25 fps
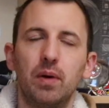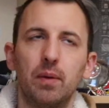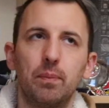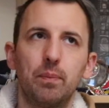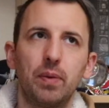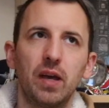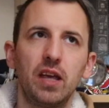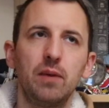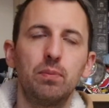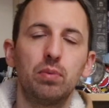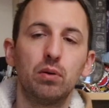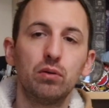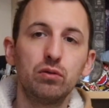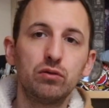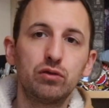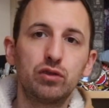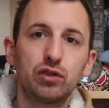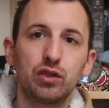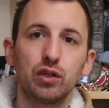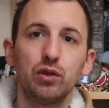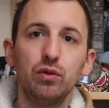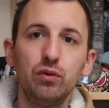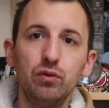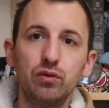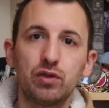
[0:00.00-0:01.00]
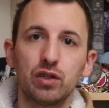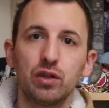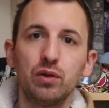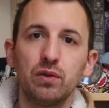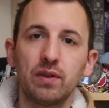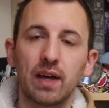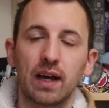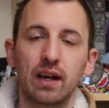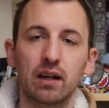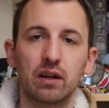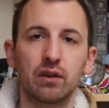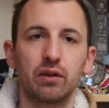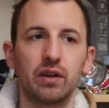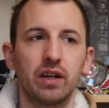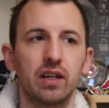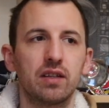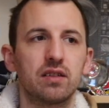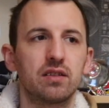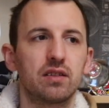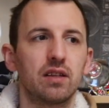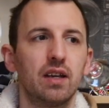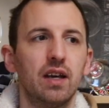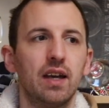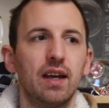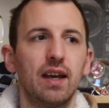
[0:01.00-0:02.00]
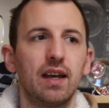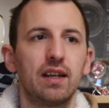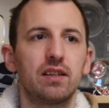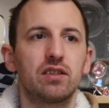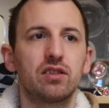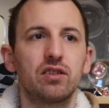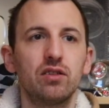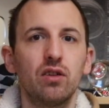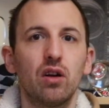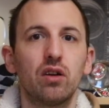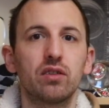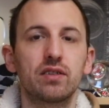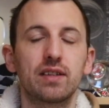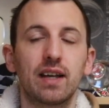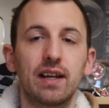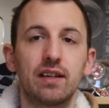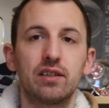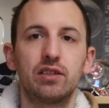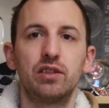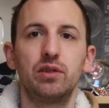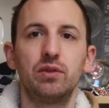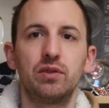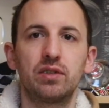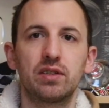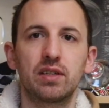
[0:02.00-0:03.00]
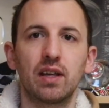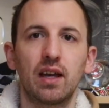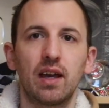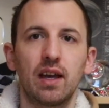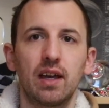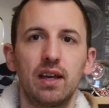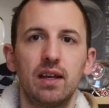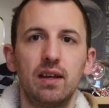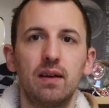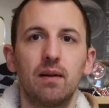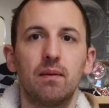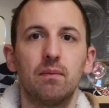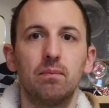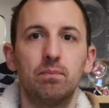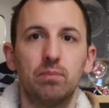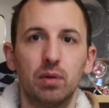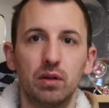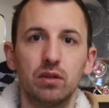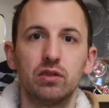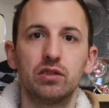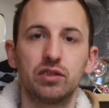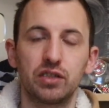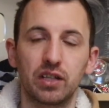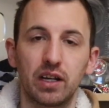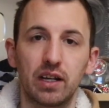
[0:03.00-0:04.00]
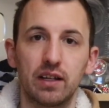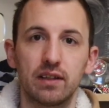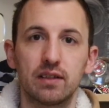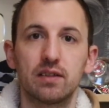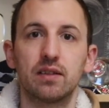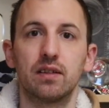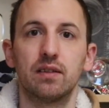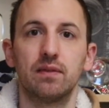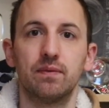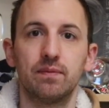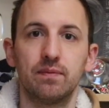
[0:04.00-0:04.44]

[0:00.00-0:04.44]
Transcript: But people do do that, Chris. It's not, as you say, bullshit.